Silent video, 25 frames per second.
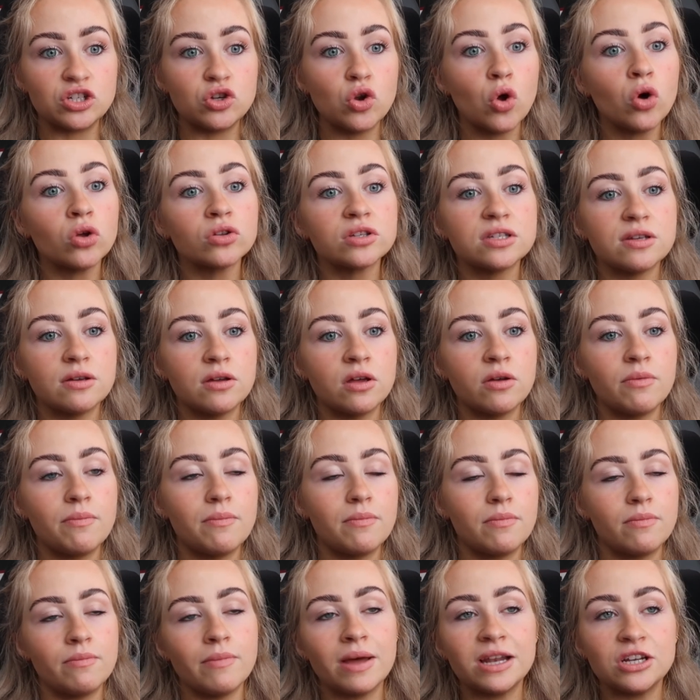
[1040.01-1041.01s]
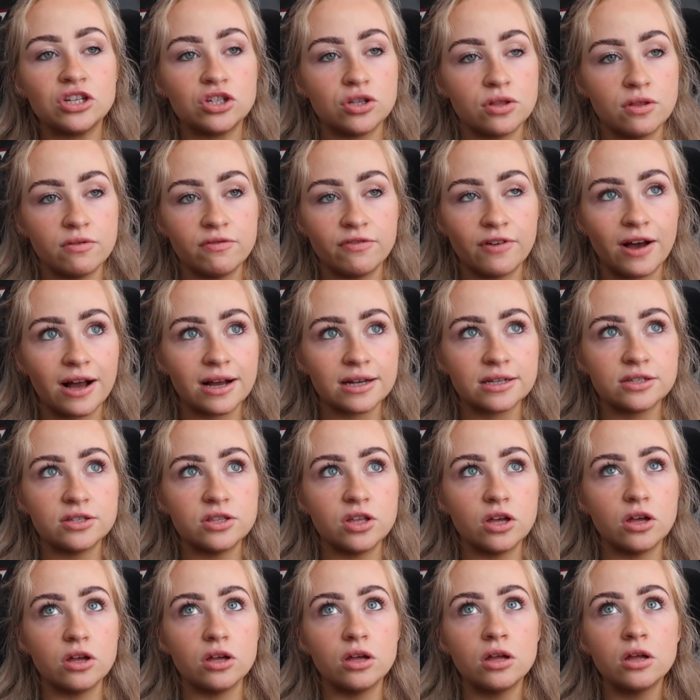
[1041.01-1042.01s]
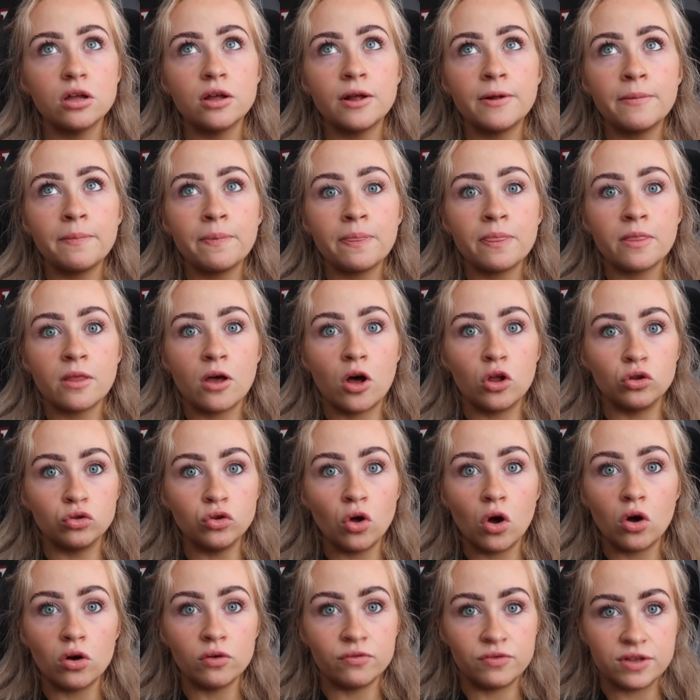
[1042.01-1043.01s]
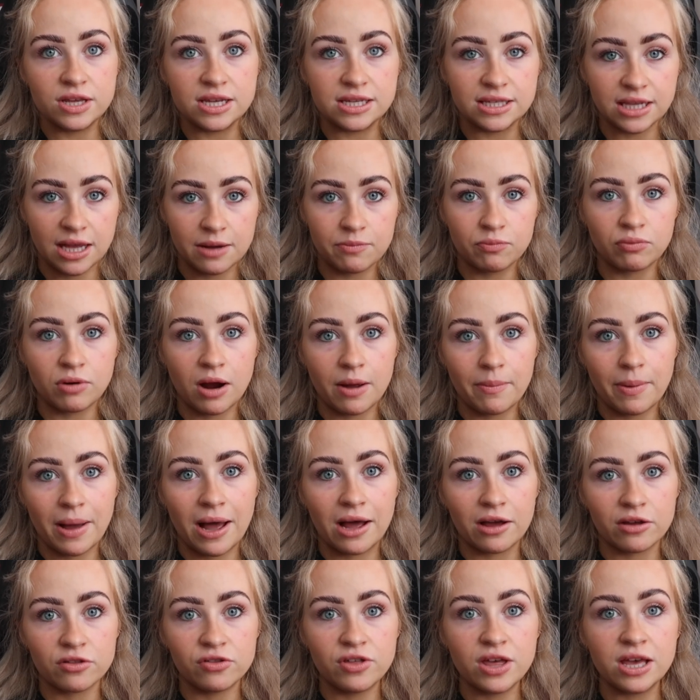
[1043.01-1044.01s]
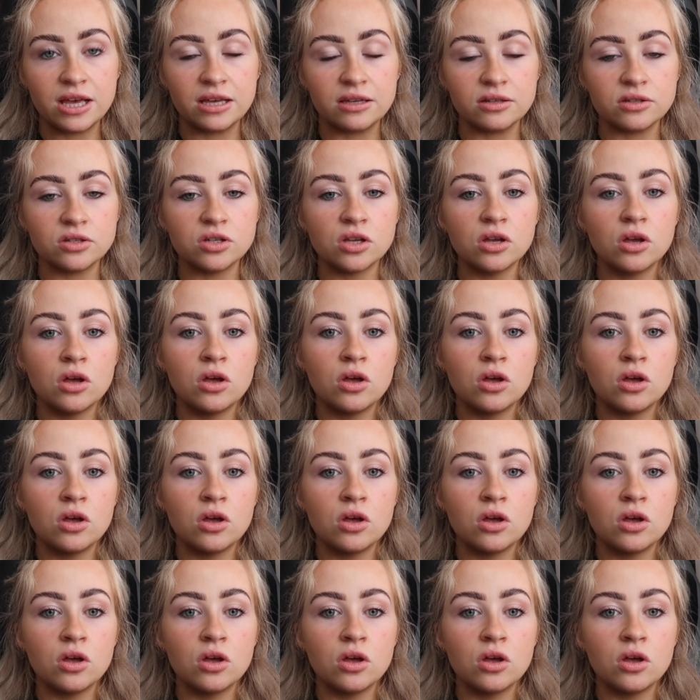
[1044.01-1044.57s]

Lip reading: Not to mention the fact that a lot of these like prep hack things